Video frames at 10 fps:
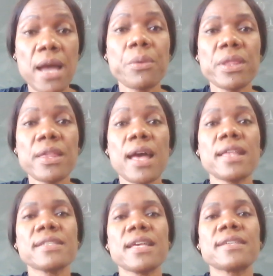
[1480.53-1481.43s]
With the
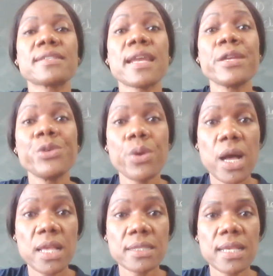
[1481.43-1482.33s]
answers, write your
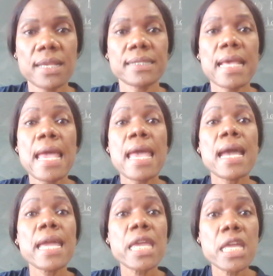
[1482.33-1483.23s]
answers
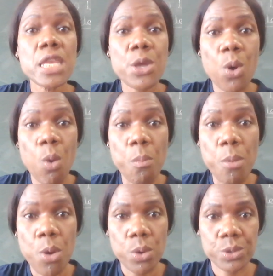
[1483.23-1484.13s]
in your
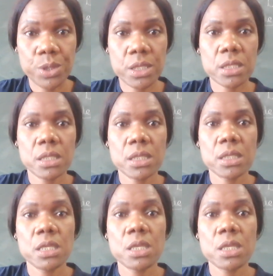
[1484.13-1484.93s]
box.